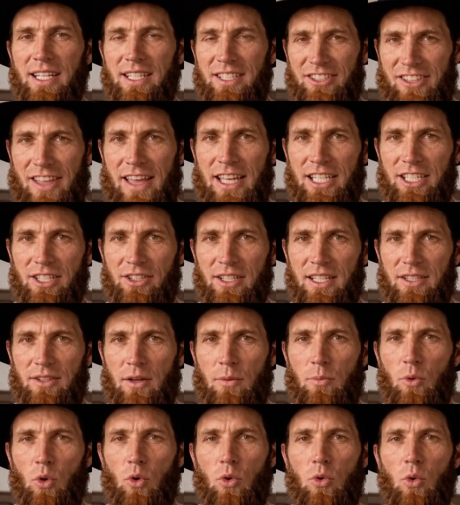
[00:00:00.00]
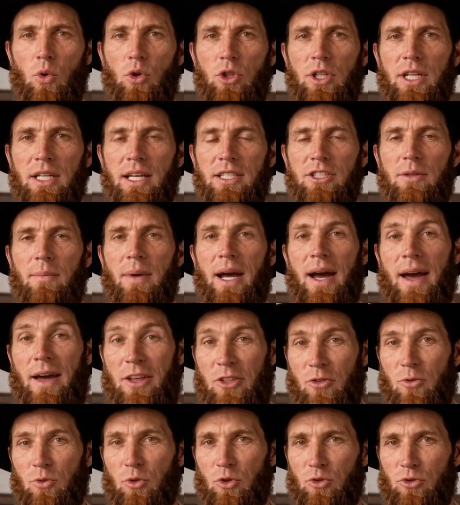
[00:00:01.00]
is killing the mold organism at
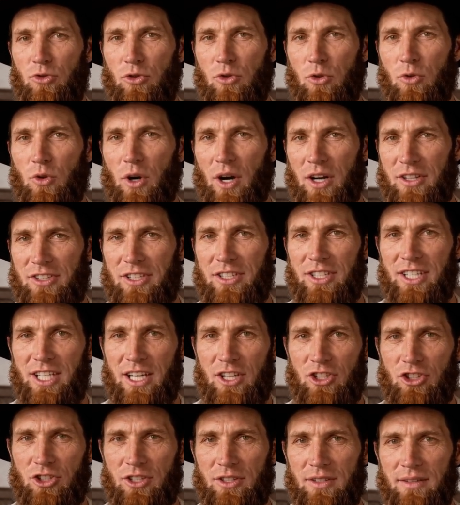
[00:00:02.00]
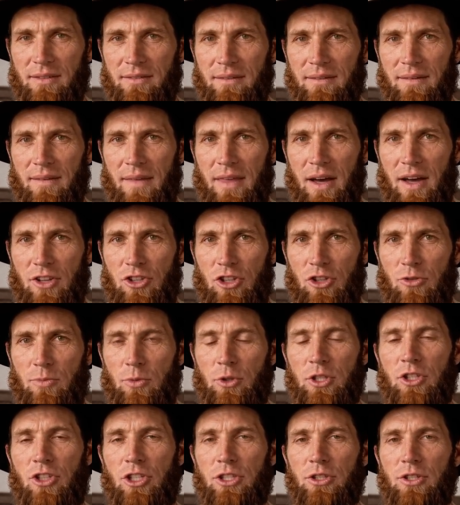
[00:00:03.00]
its root through oxidation, not just
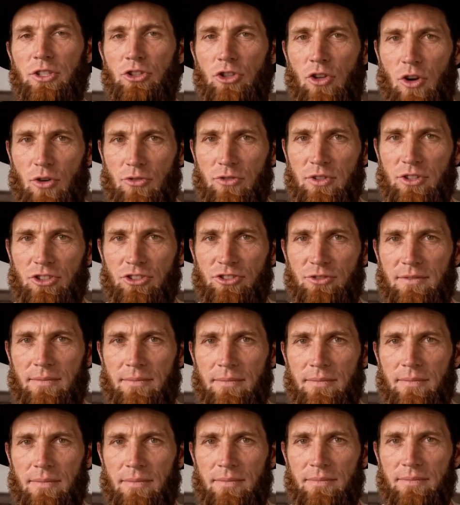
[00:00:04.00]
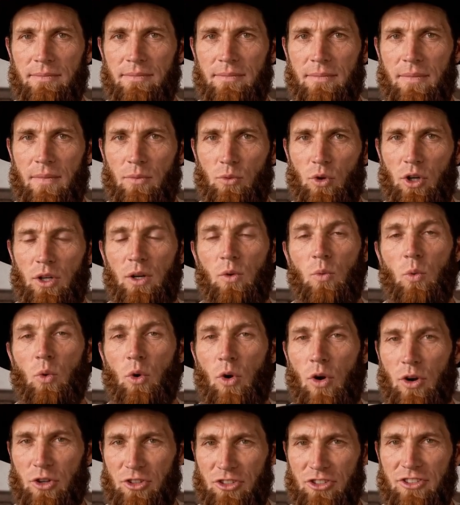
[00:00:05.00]
bleaching the surface. While it
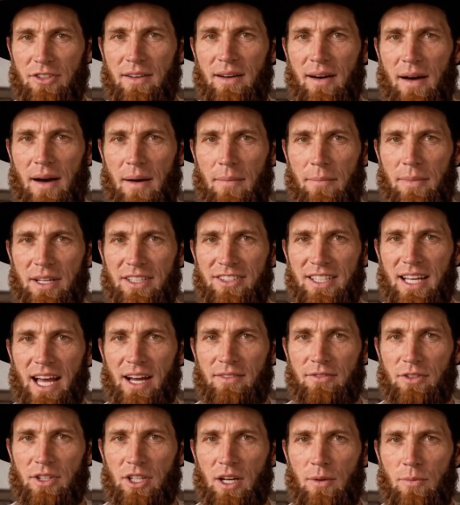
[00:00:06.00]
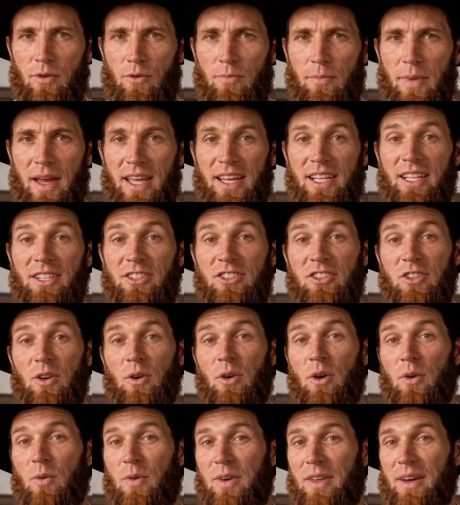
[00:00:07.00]
works, mix half a cup of baking
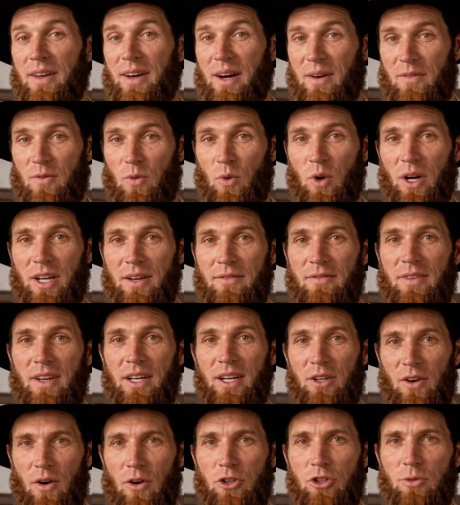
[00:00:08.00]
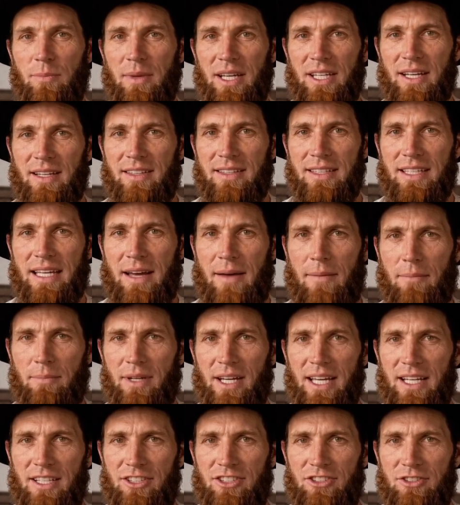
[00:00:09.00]
soda with enough white vinegar to make a thin
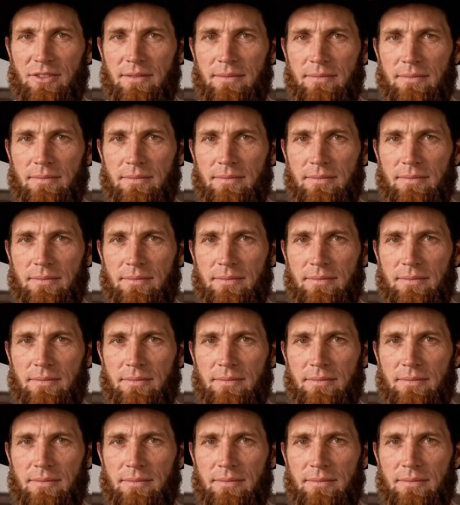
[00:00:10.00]
paste.